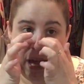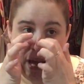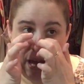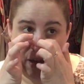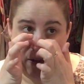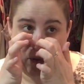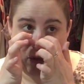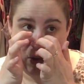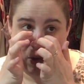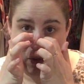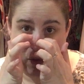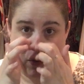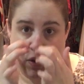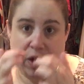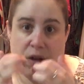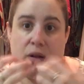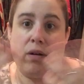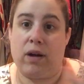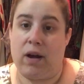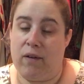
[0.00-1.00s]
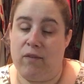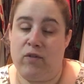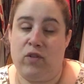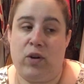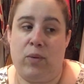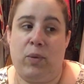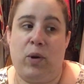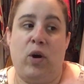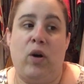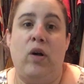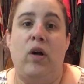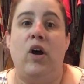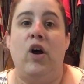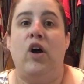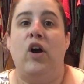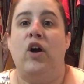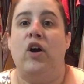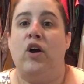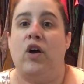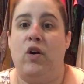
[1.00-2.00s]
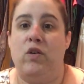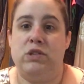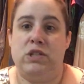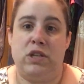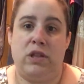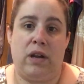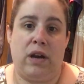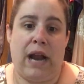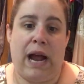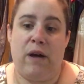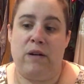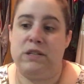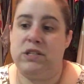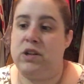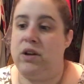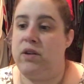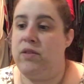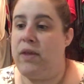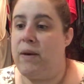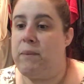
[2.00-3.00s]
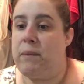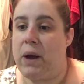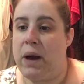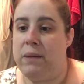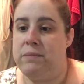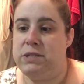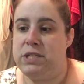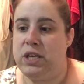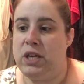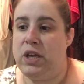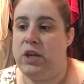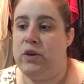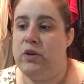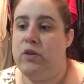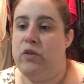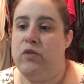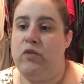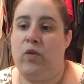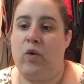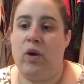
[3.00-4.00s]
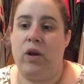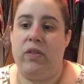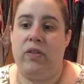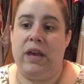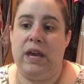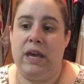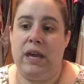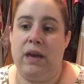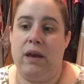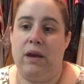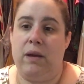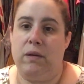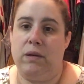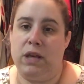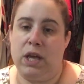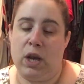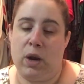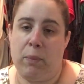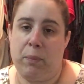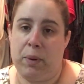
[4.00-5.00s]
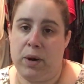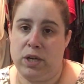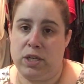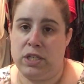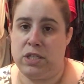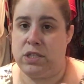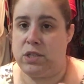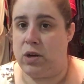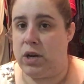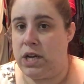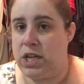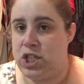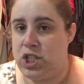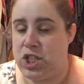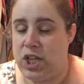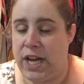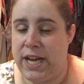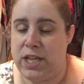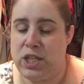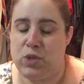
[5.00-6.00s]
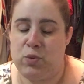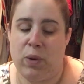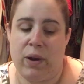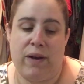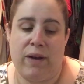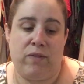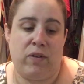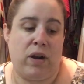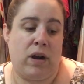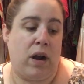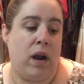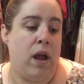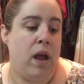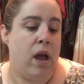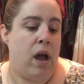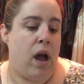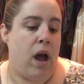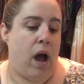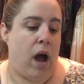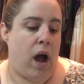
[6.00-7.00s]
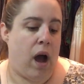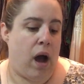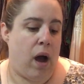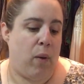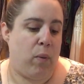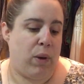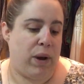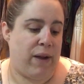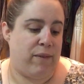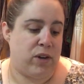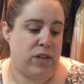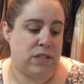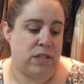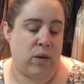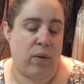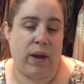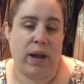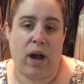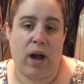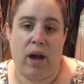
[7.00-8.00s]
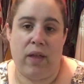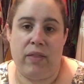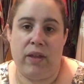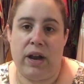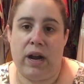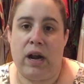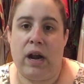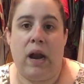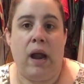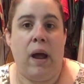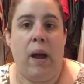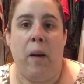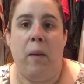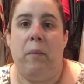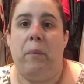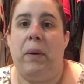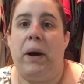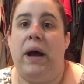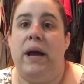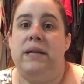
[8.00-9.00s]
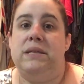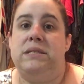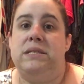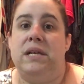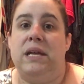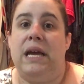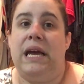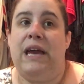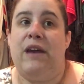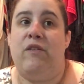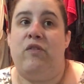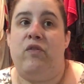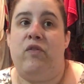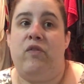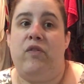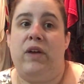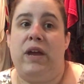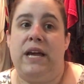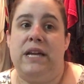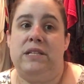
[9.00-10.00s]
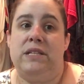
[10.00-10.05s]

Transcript: if you feel comfortable, go to their house, or them come to you for the purchase or exchange, whatever is going on there. But if